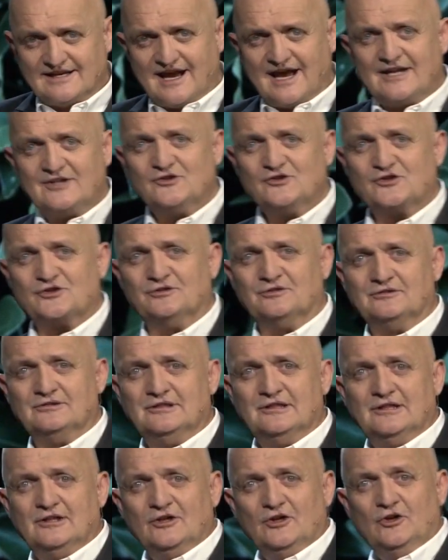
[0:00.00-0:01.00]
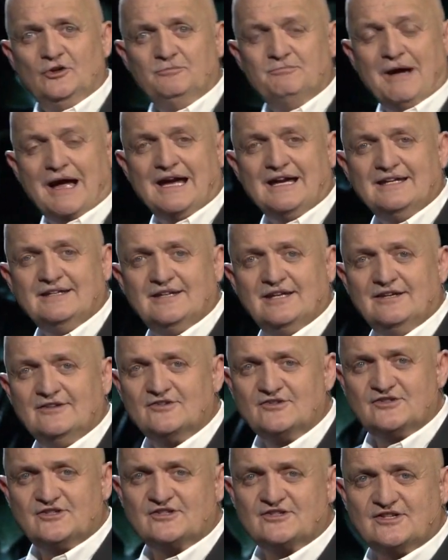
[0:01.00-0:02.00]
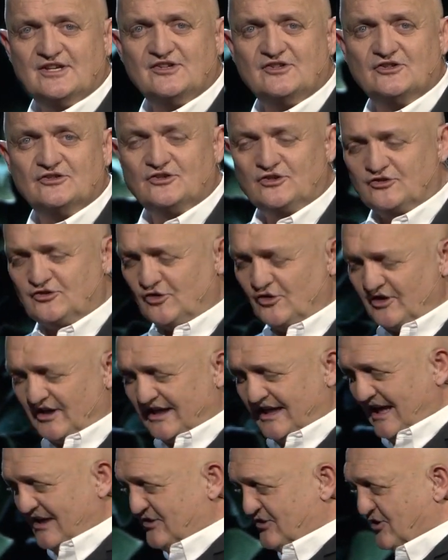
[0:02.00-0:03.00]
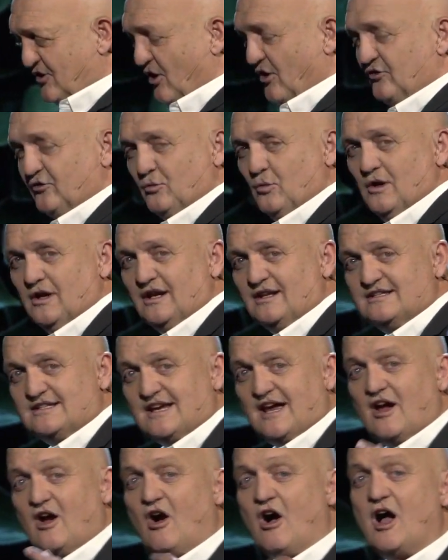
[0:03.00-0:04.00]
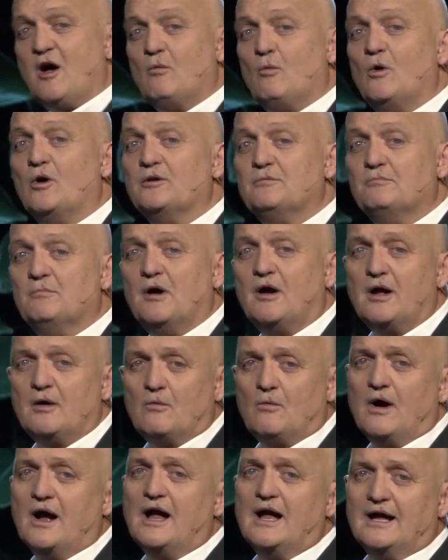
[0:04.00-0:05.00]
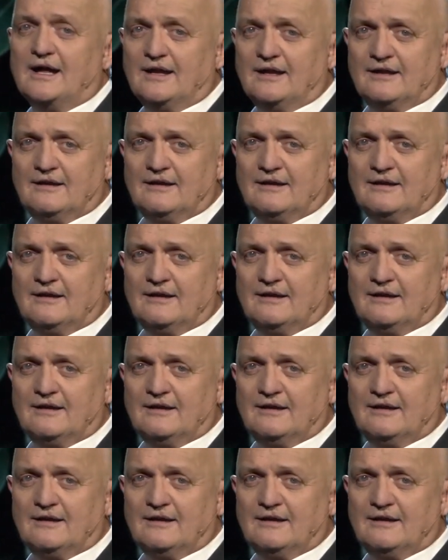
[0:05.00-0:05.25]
an angel who made his decision to turn against God's will and say, I want my way.